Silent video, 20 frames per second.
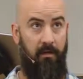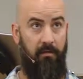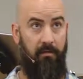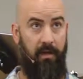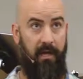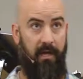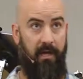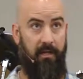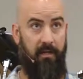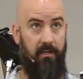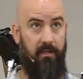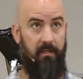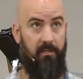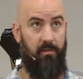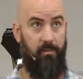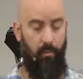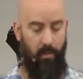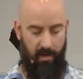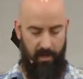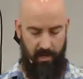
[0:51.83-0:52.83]
That
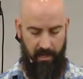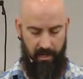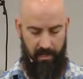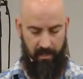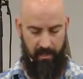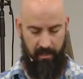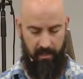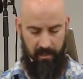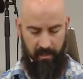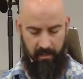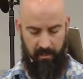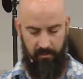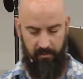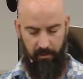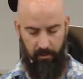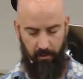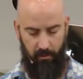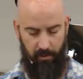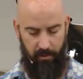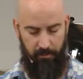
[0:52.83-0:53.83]
is why
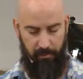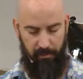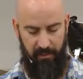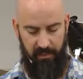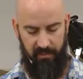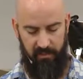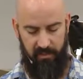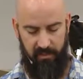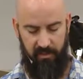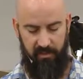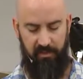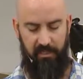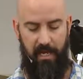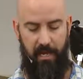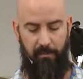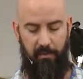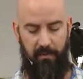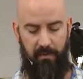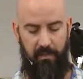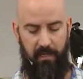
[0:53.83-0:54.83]
the Lord blessed the
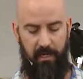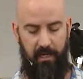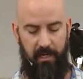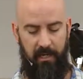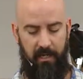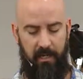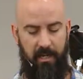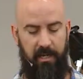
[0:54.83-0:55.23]
Sabbath day